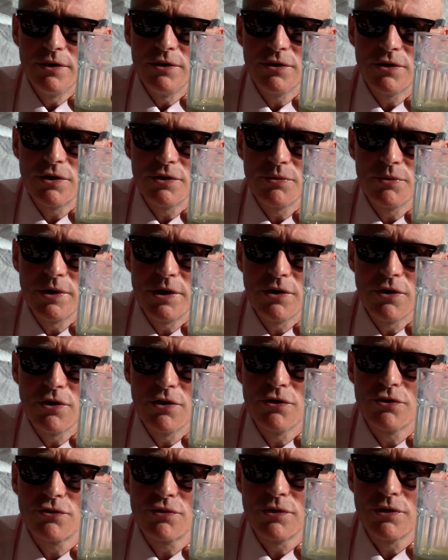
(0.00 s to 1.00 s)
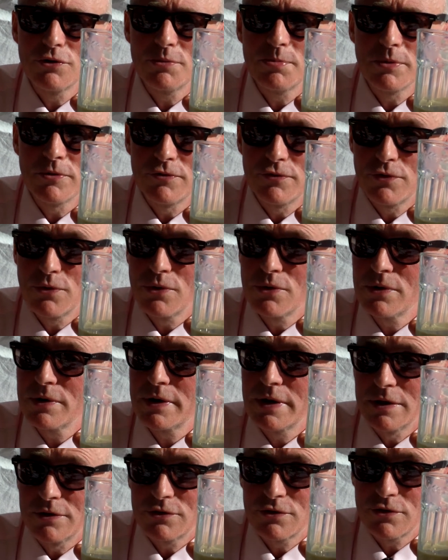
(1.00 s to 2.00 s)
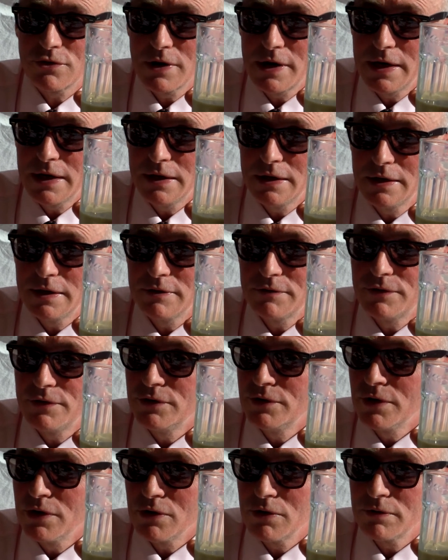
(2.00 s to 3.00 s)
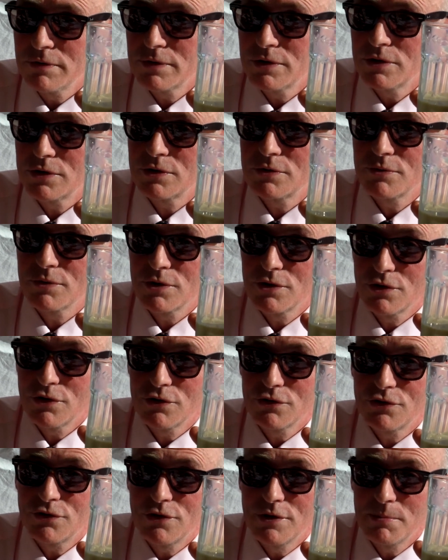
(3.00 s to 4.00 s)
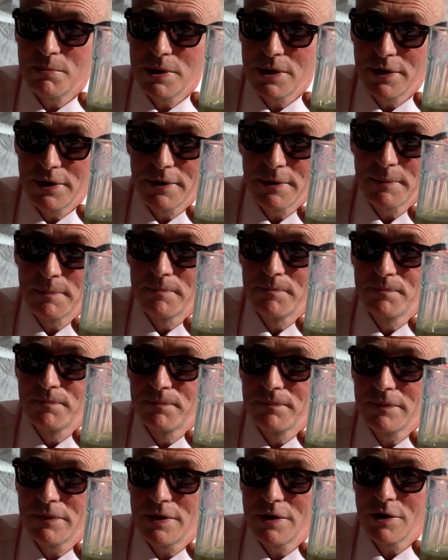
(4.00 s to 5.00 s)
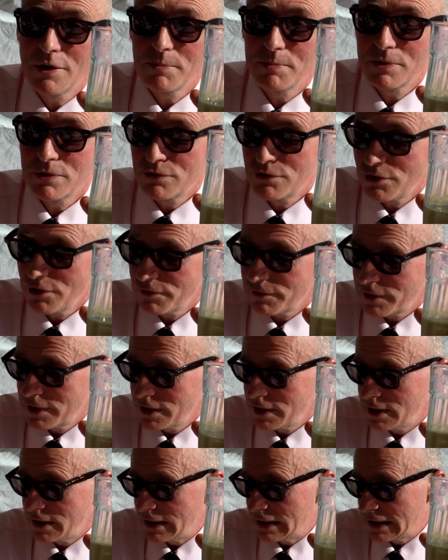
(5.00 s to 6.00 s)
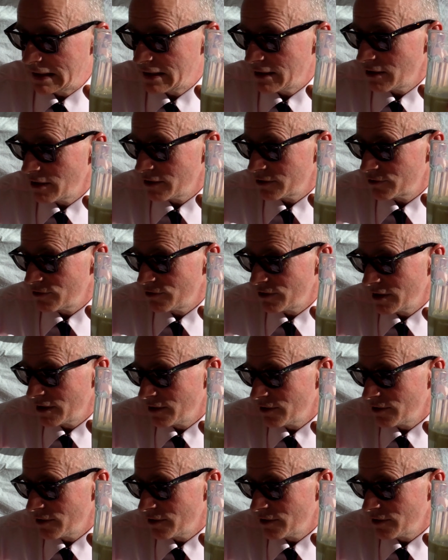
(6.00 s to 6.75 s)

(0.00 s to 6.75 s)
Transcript: that you can rehearse with before, that's great. If you don't, you can rehearse in the mirror, help yourself get in the character.